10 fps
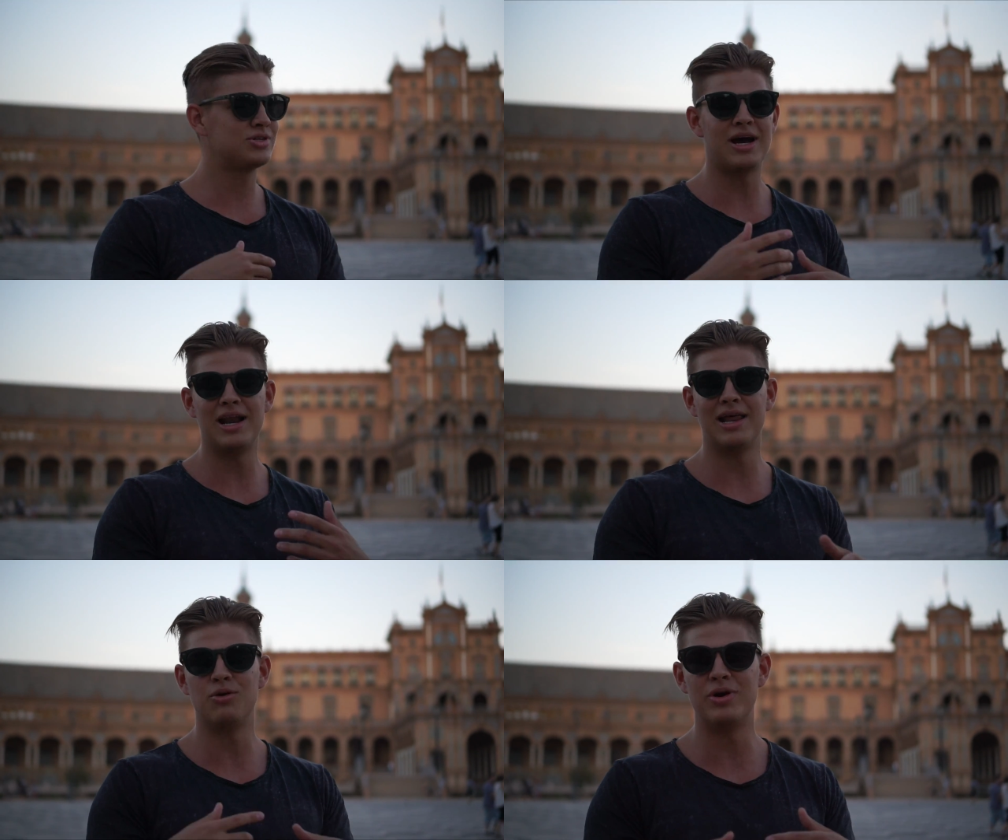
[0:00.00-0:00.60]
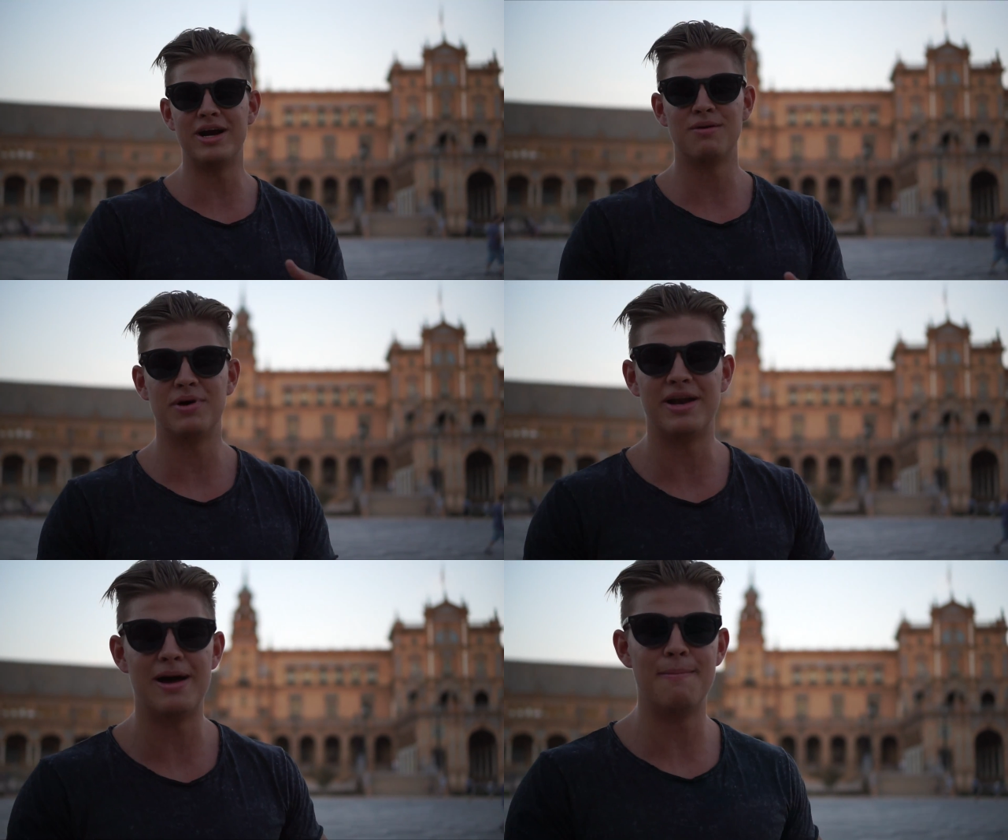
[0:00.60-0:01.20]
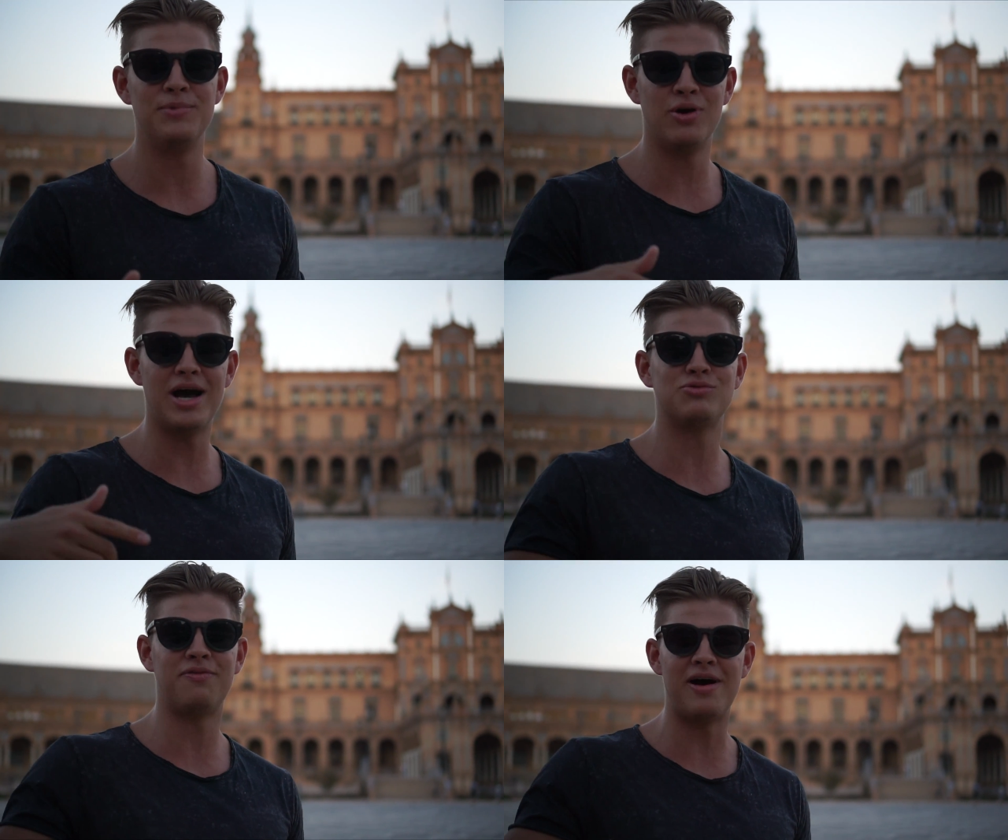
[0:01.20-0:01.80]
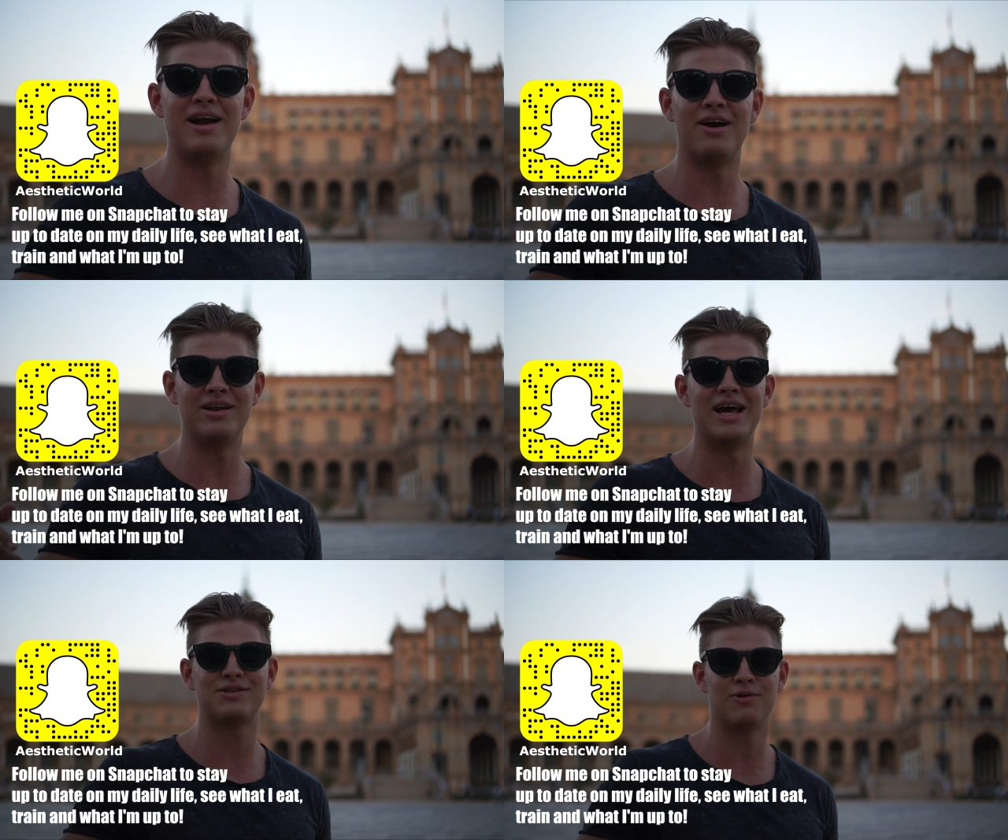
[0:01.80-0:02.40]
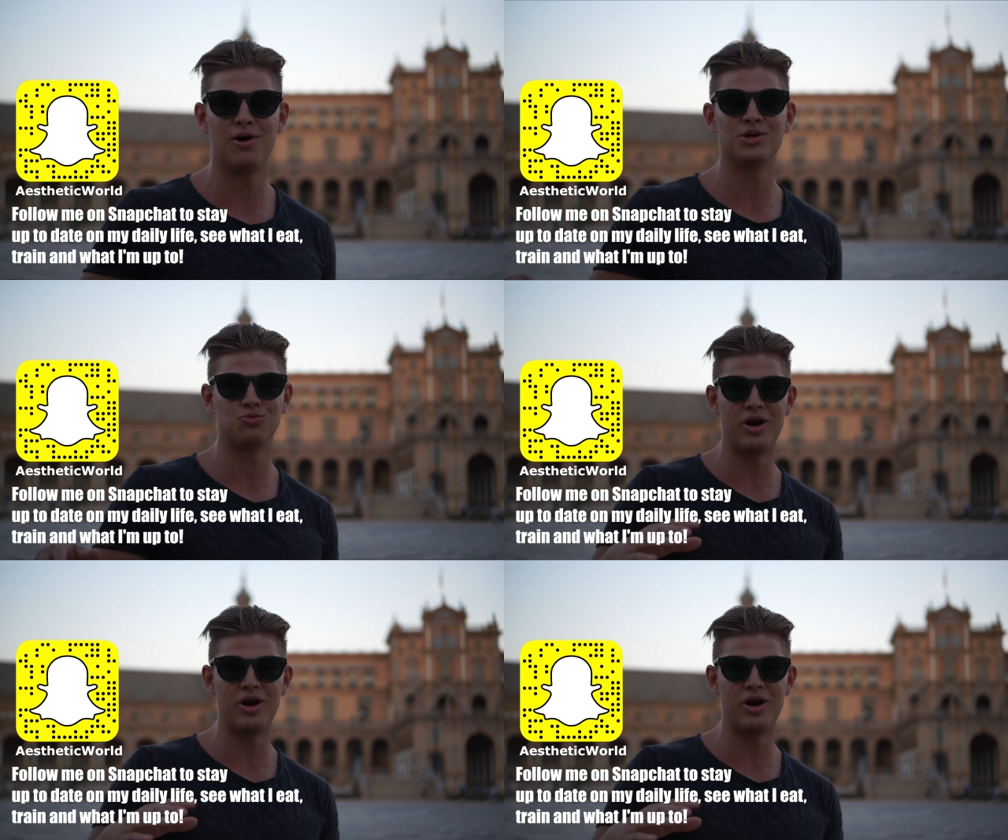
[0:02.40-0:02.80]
kind of like weird, but you guys will find out in the next vlogs